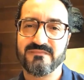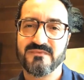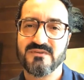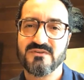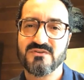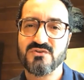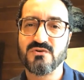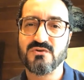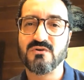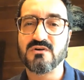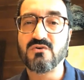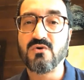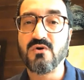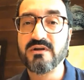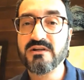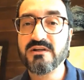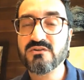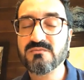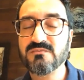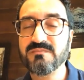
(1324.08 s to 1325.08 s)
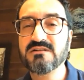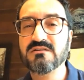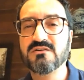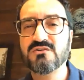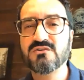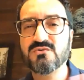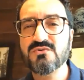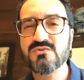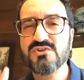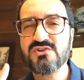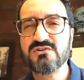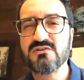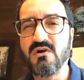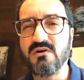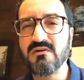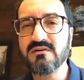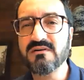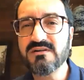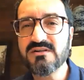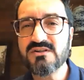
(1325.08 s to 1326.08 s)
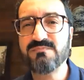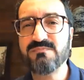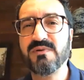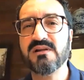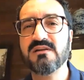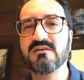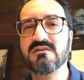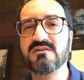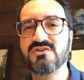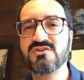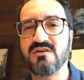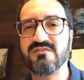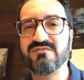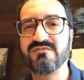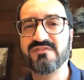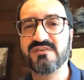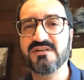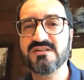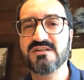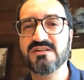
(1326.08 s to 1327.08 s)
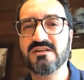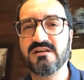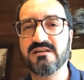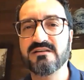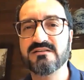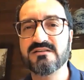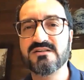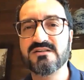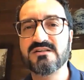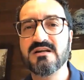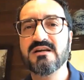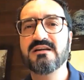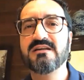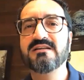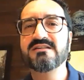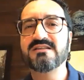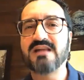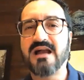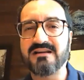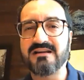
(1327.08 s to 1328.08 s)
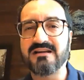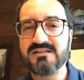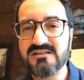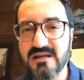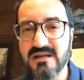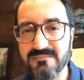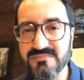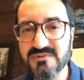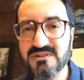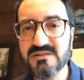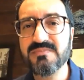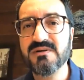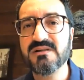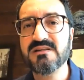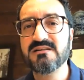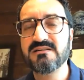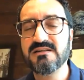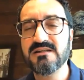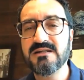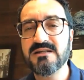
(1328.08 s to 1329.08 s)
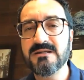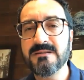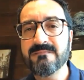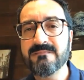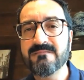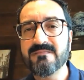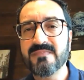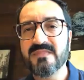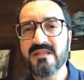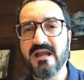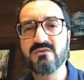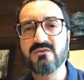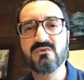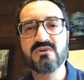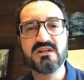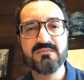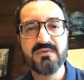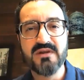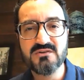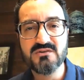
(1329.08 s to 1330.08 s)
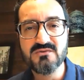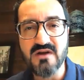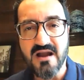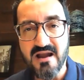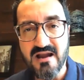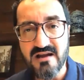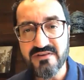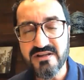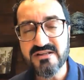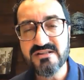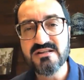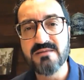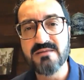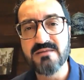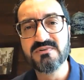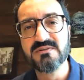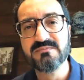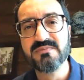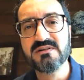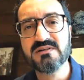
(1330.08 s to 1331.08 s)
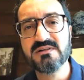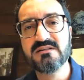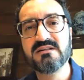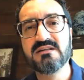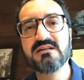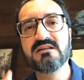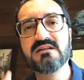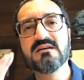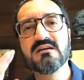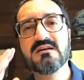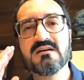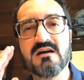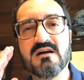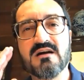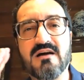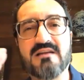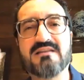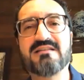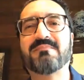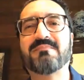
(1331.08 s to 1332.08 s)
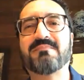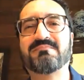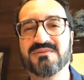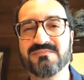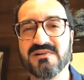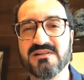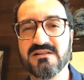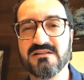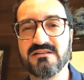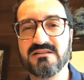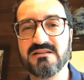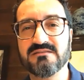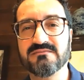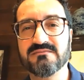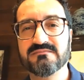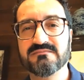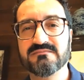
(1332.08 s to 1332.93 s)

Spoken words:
So according to me, the 2 strongest pillars of resilience is acceptability, and only when you have acceptability, adaptability.